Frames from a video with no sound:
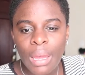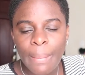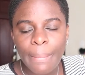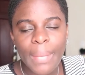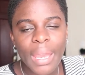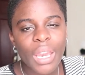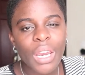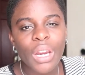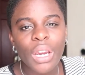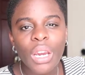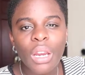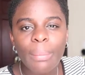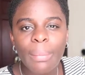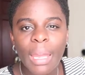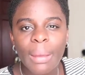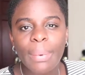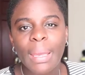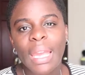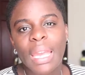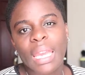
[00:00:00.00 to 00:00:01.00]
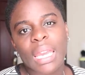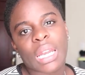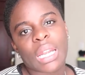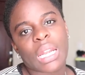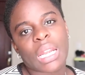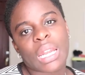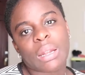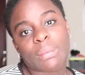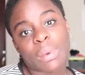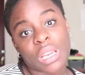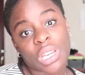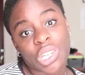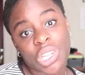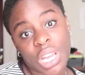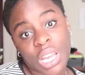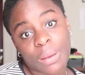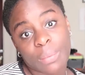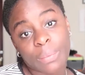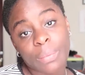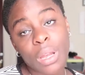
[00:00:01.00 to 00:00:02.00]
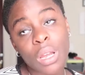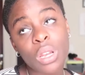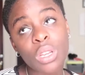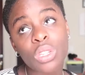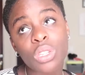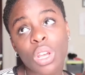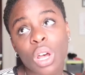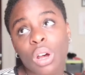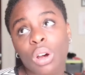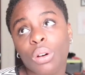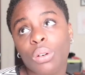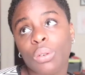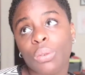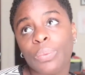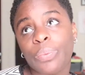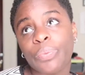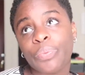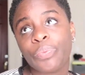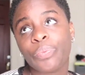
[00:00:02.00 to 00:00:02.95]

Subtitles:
my hurt and my pain and my shame. So